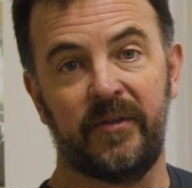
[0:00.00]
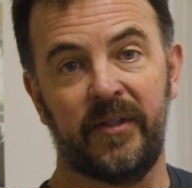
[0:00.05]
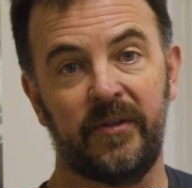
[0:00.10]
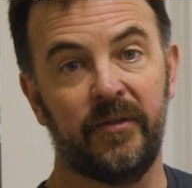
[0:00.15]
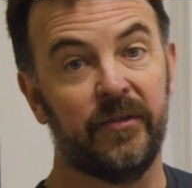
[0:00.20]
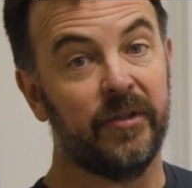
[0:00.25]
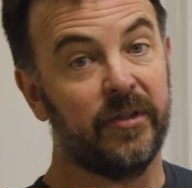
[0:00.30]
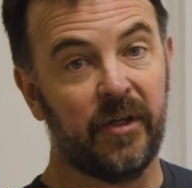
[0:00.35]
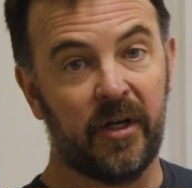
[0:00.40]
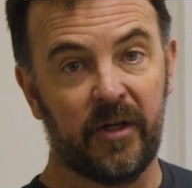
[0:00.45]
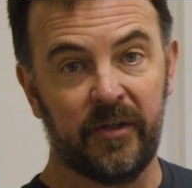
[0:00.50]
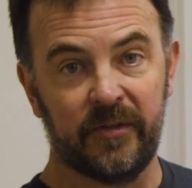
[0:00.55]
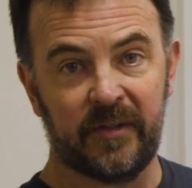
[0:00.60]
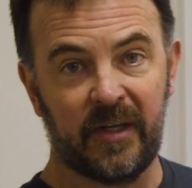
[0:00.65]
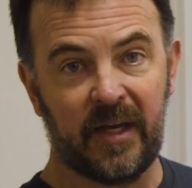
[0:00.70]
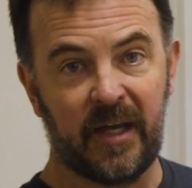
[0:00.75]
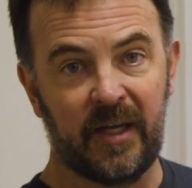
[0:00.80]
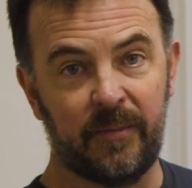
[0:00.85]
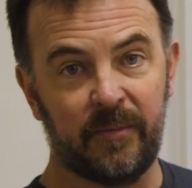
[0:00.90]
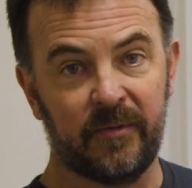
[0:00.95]
signal at all
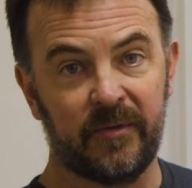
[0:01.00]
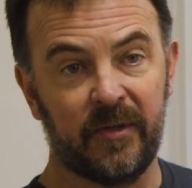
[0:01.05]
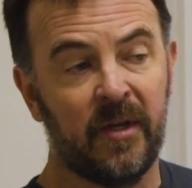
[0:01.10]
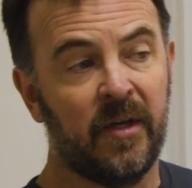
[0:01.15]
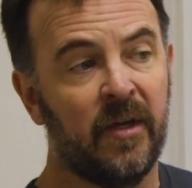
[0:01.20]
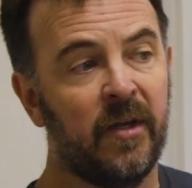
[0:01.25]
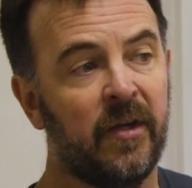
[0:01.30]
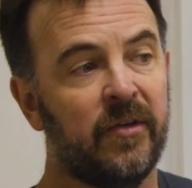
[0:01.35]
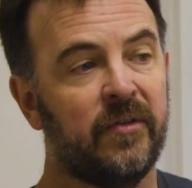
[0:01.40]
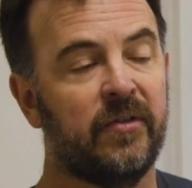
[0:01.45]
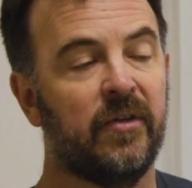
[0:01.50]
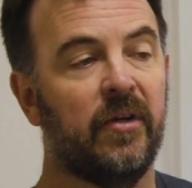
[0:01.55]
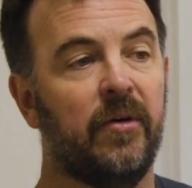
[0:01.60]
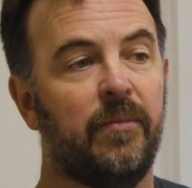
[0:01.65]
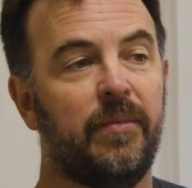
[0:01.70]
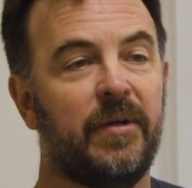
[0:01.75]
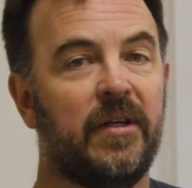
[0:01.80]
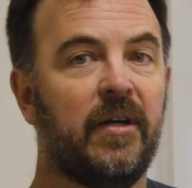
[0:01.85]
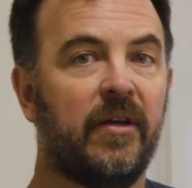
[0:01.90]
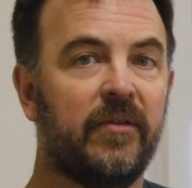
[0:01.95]
times.
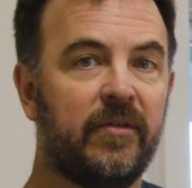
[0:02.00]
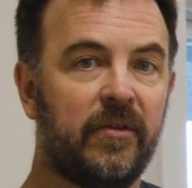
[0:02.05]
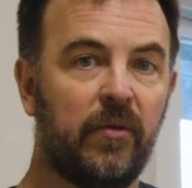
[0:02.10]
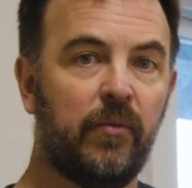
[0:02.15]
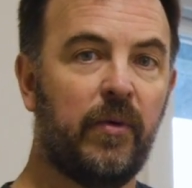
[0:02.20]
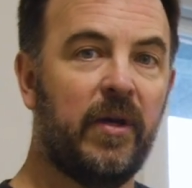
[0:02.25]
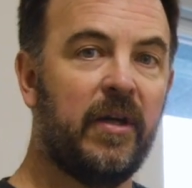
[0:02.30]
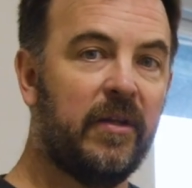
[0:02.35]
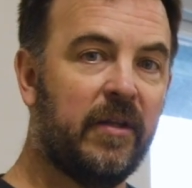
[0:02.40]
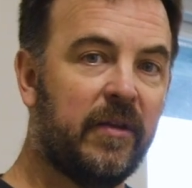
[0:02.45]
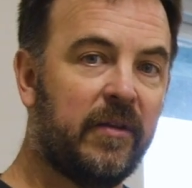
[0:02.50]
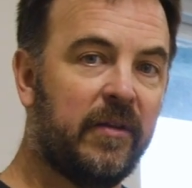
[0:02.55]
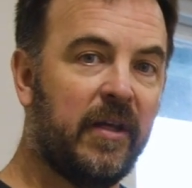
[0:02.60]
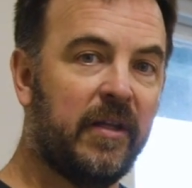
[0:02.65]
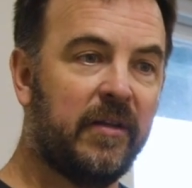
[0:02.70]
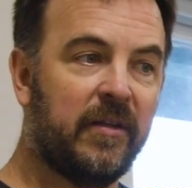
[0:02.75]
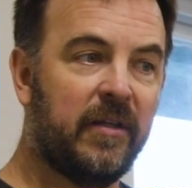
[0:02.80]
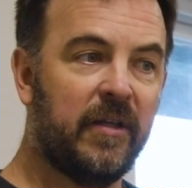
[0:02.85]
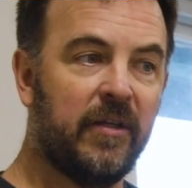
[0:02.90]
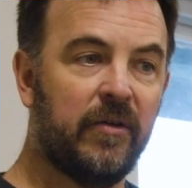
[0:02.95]
So because of the way that
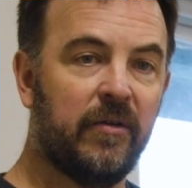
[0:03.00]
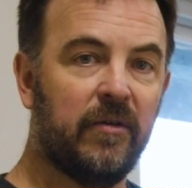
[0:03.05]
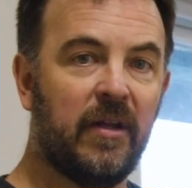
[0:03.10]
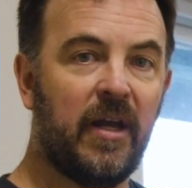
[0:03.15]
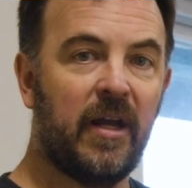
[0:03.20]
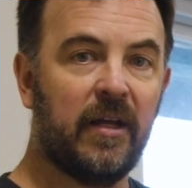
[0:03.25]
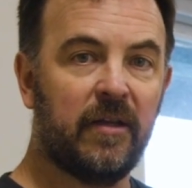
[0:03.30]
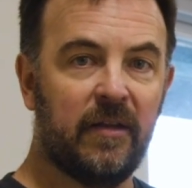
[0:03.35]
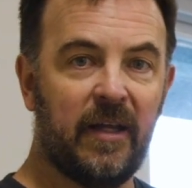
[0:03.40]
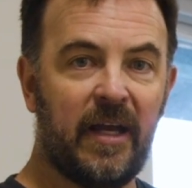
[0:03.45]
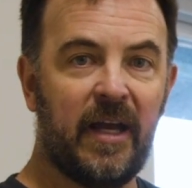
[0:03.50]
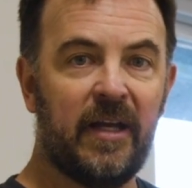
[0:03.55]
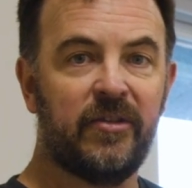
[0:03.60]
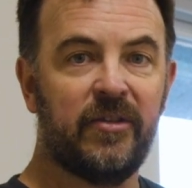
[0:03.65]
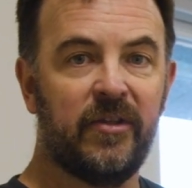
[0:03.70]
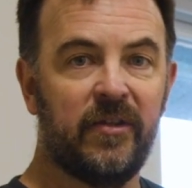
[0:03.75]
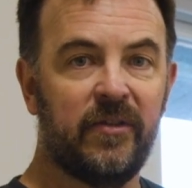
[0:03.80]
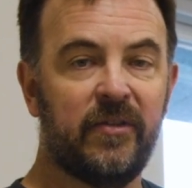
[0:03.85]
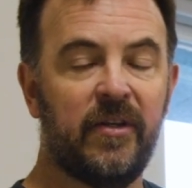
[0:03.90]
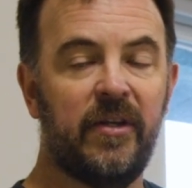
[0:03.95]
the interlock
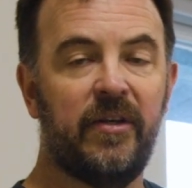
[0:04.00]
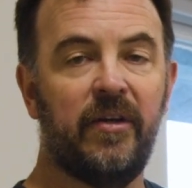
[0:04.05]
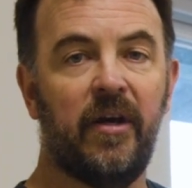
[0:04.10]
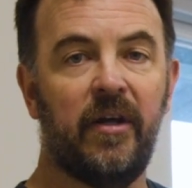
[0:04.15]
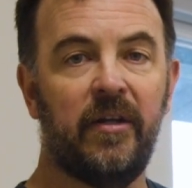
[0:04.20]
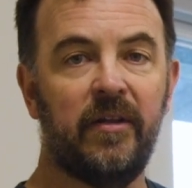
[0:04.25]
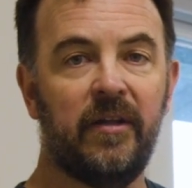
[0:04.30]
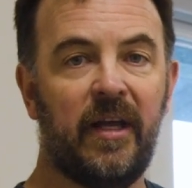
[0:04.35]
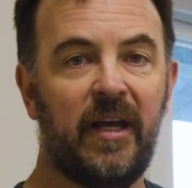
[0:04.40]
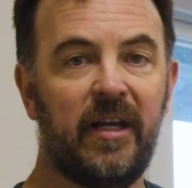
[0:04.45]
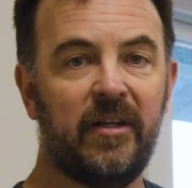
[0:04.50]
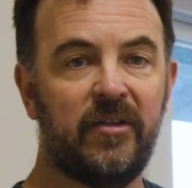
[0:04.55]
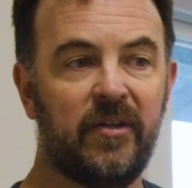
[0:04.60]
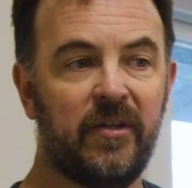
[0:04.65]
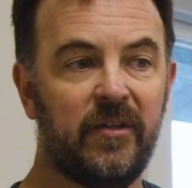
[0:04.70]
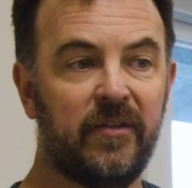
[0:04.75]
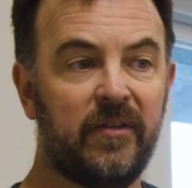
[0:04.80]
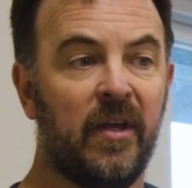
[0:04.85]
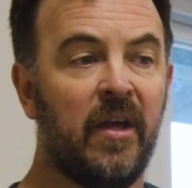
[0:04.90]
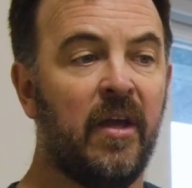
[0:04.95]
latches and
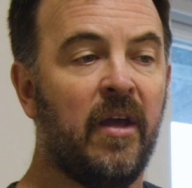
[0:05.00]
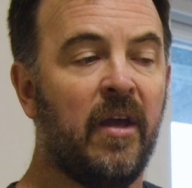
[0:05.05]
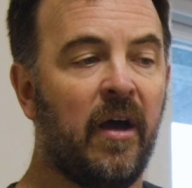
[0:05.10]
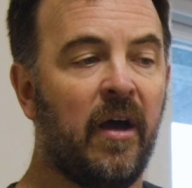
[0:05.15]
unlatches,